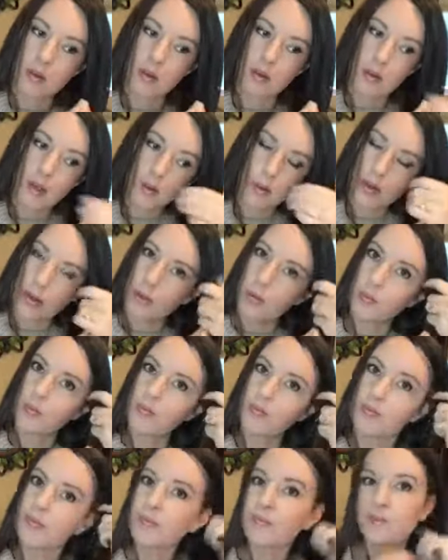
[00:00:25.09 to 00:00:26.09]
There we go.
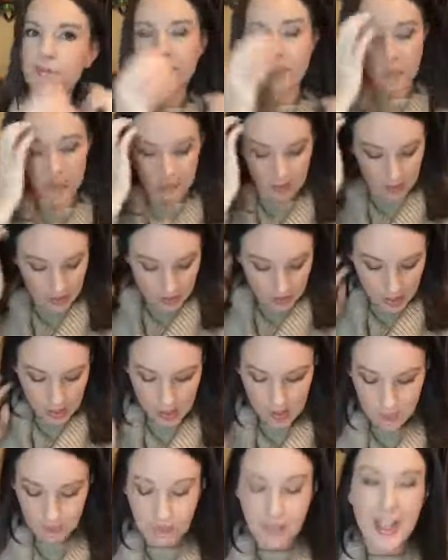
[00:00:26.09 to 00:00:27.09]

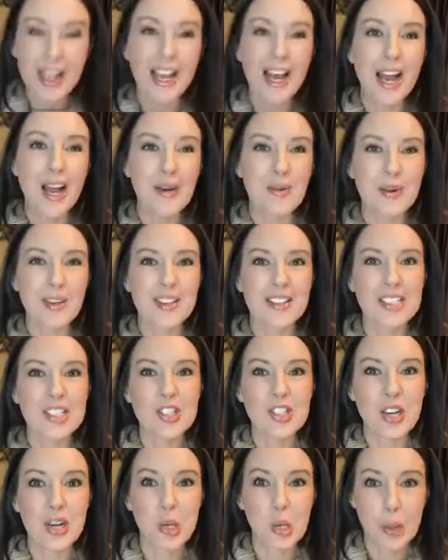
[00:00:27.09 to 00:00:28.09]
Um, I wanted to
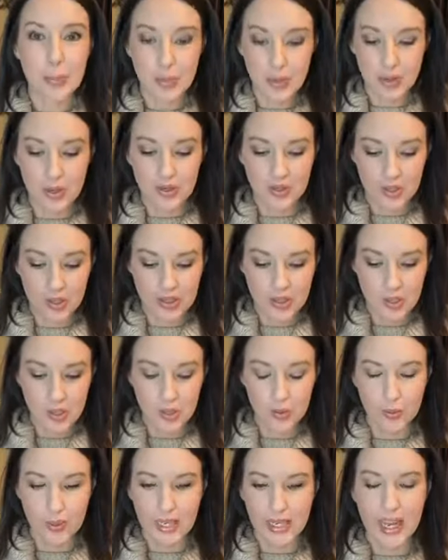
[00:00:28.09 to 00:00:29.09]
share a book that I started
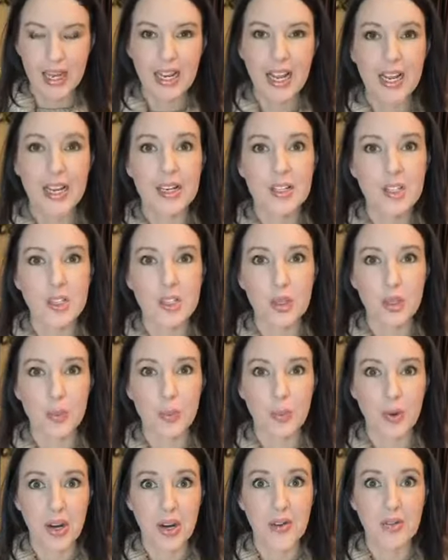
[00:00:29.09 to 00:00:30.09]
reading. I kind of took a
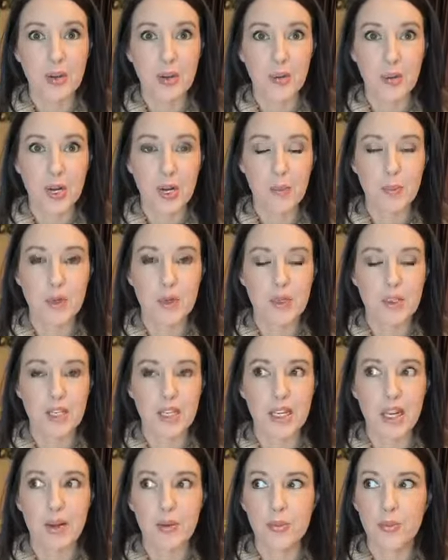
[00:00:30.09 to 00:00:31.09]
break from reading books. Like
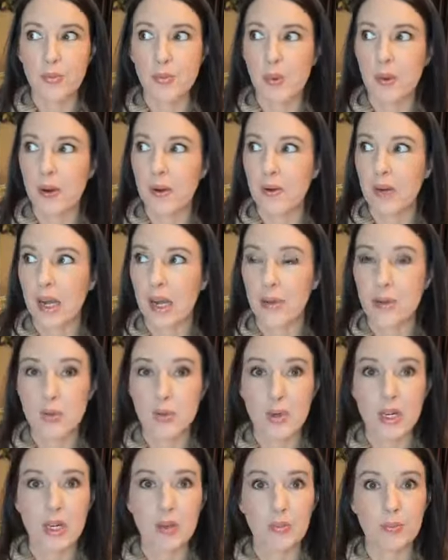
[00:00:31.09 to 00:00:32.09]
I, I was
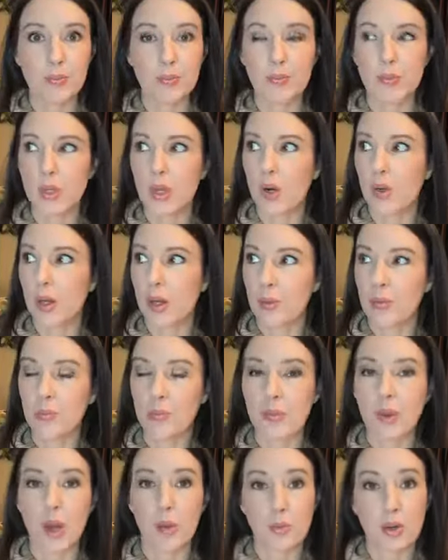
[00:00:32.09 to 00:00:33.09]
reading, you know, like
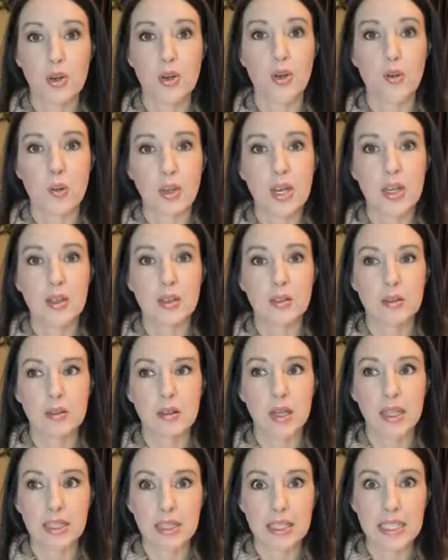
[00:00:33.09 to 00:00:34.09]
a book a week
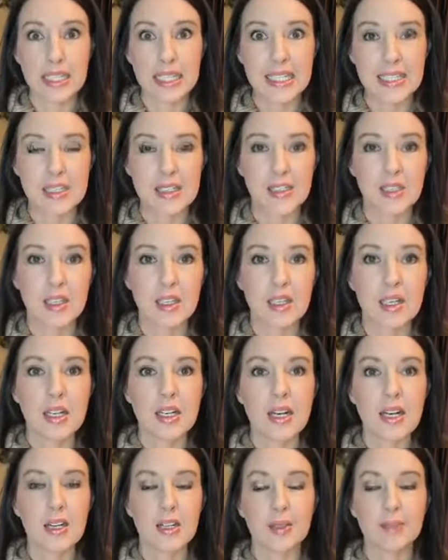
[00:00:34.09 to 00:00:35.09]
at least,
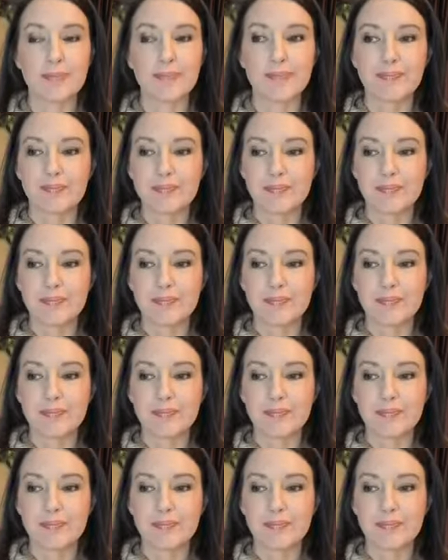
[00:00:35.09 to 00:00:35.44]
um,